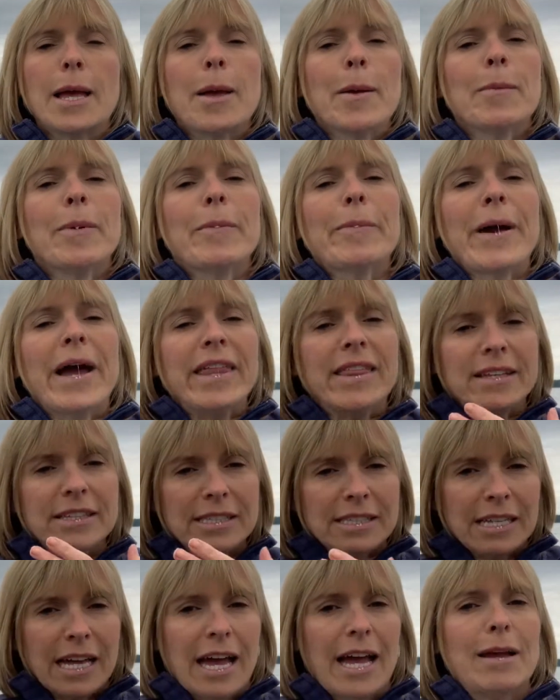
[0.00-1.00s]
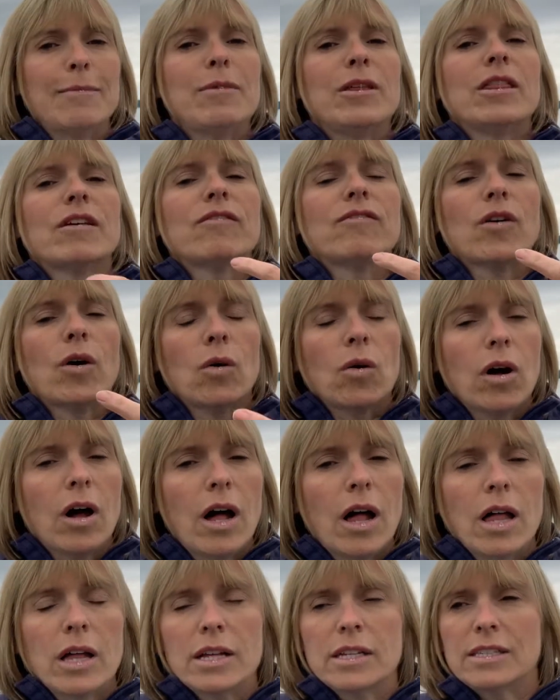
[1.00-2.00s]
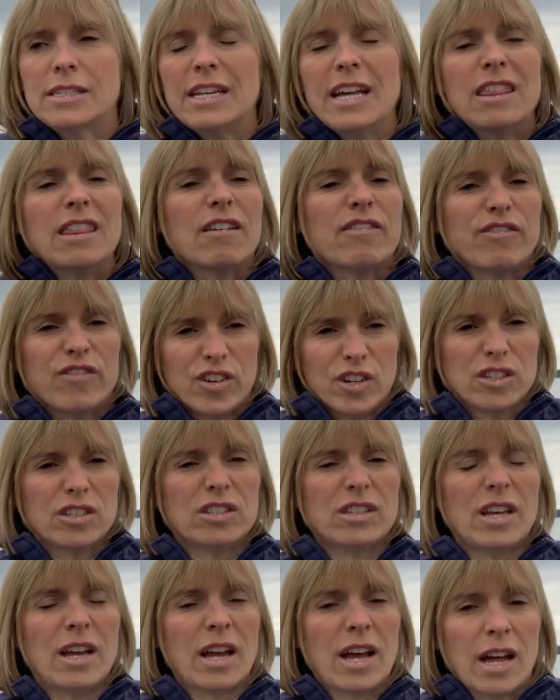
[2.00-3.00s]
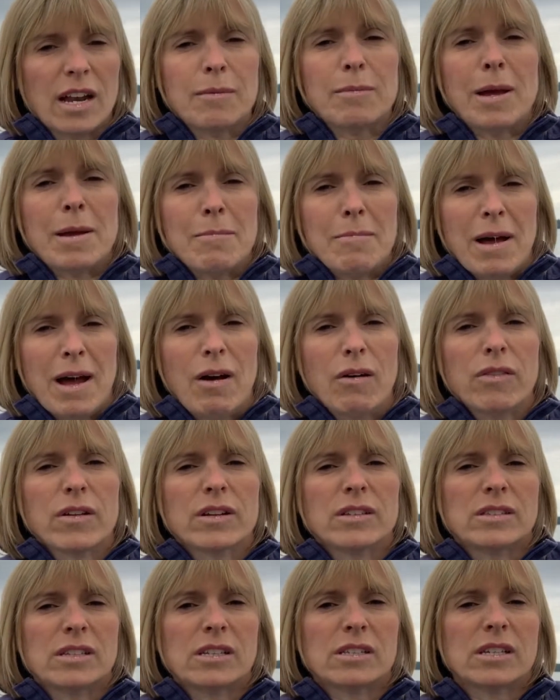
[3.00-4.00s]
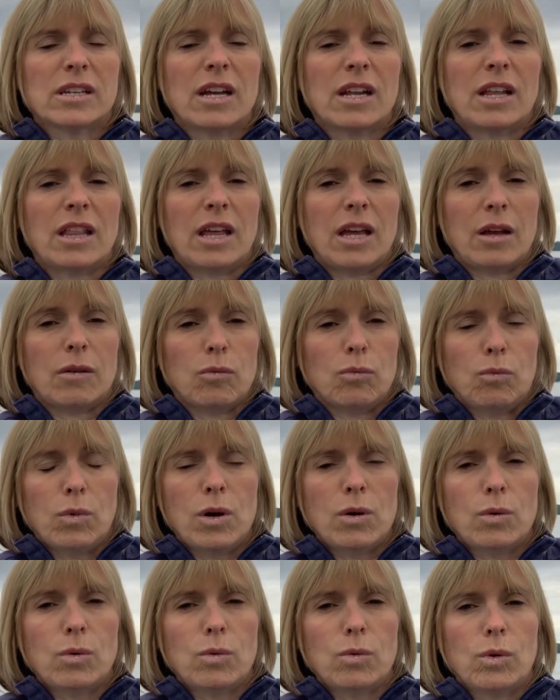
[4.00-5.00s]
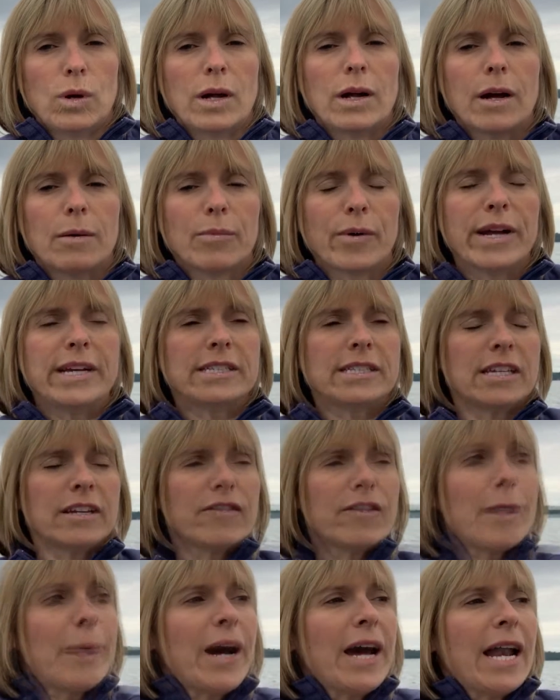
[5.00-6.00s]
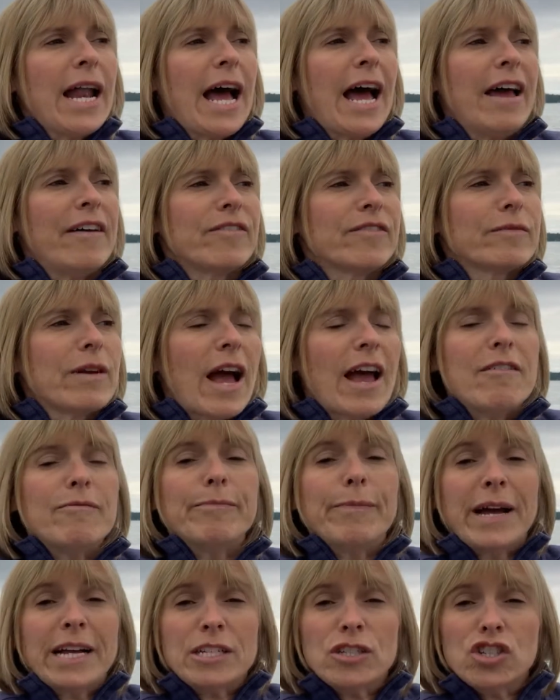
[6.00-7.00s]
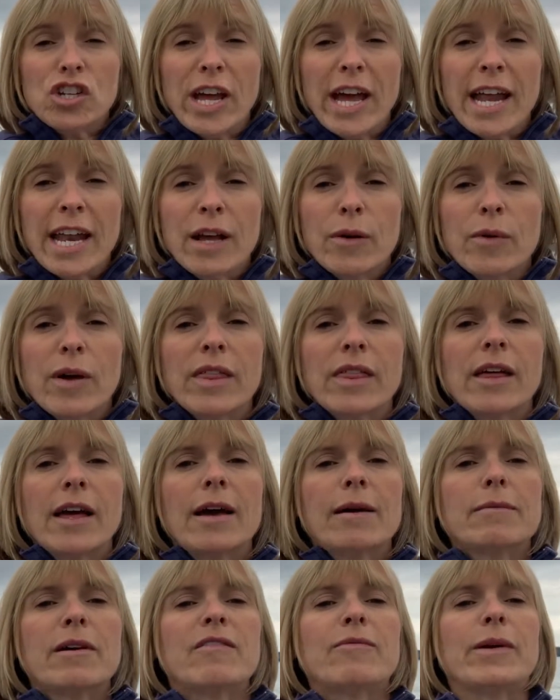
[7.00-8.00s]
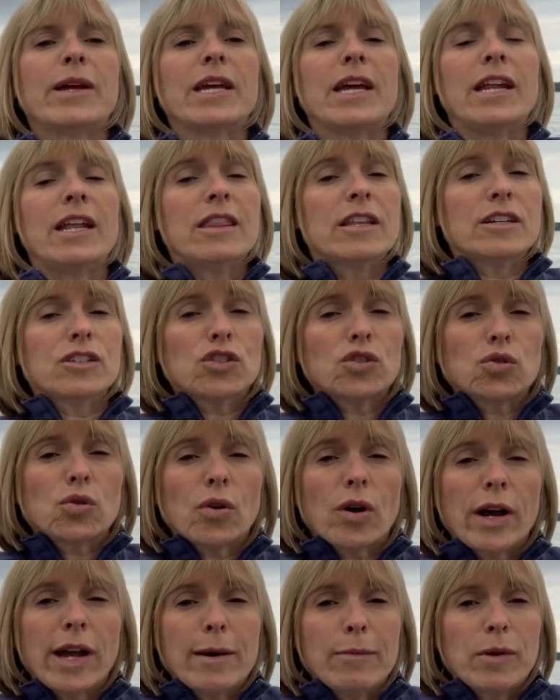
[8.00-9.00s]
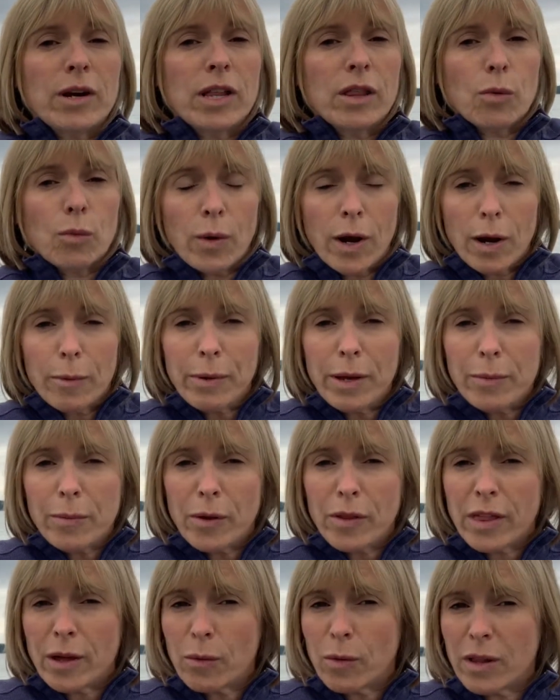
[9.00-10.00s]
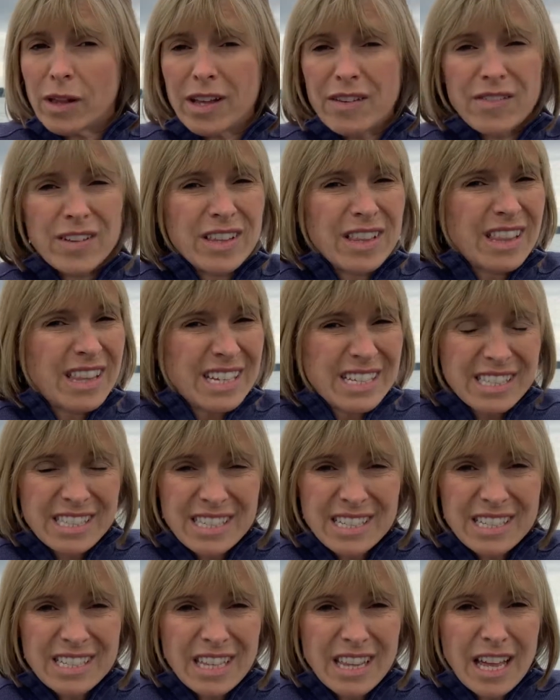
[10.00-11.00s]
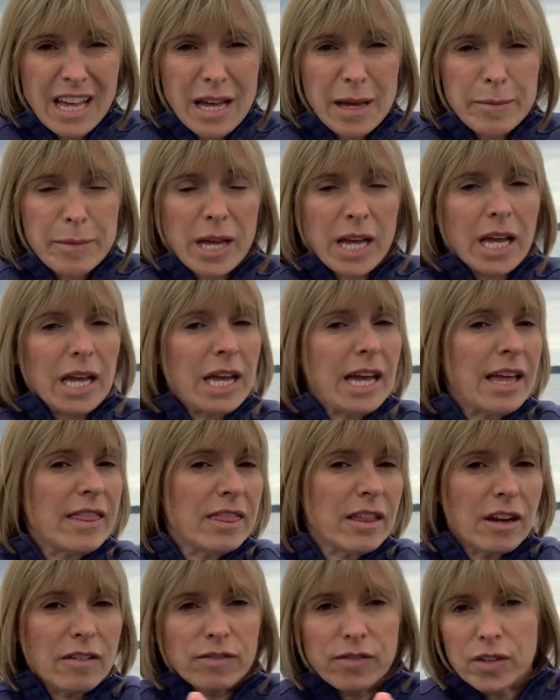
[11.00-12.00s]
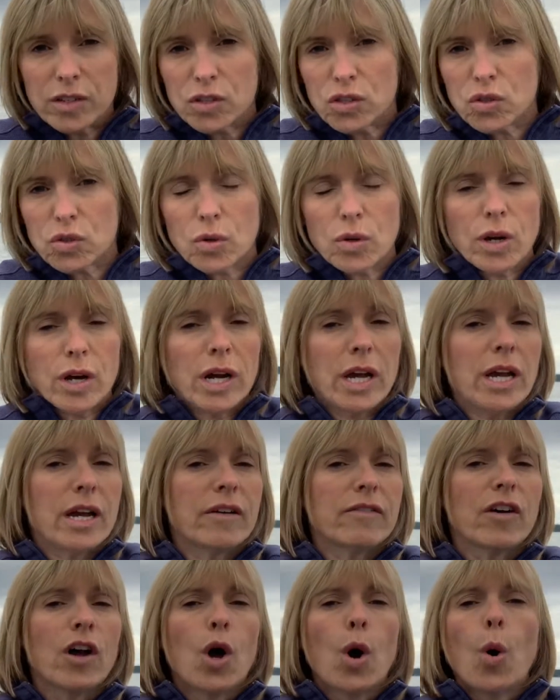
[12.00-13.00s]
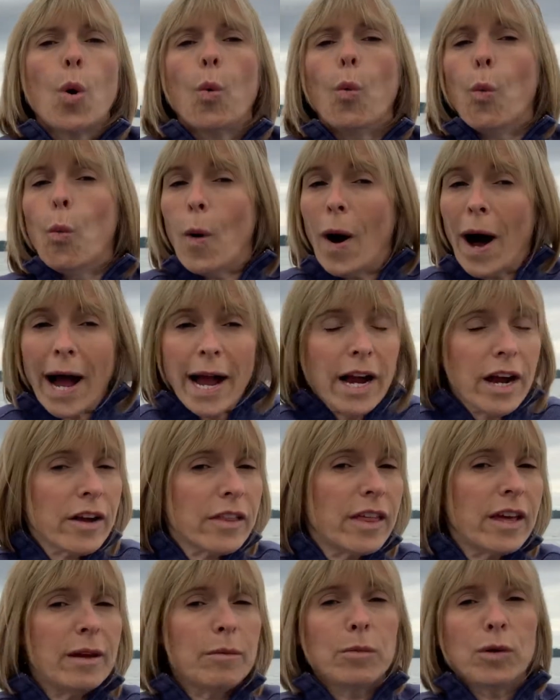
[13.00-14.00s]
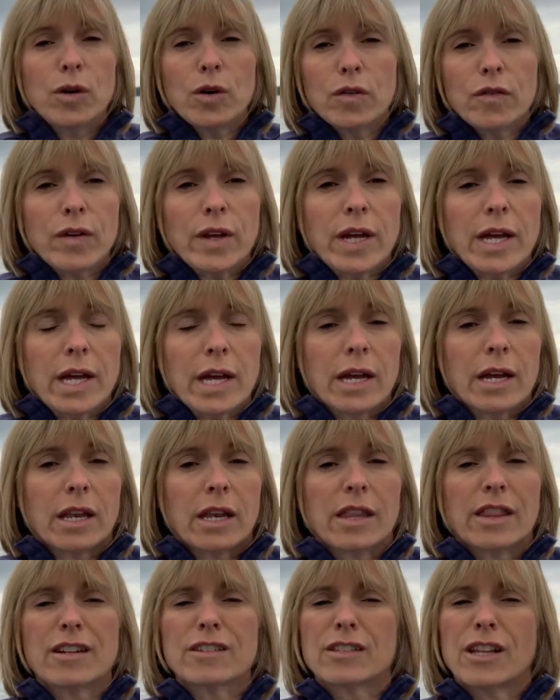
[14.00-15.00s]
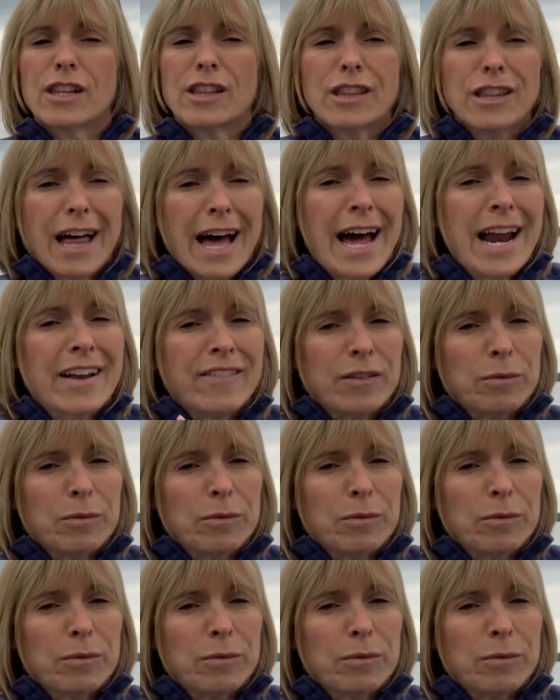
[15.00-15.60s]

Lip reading: But by this time in the phone call, it's not the first thing out of my mouth, because it's kind of like, whoa, abrasive. But I've been chatting with them, I've been getting their story. I'm one of the rare people that will even listen to them and get their full story of why are they moving, and there's a lot of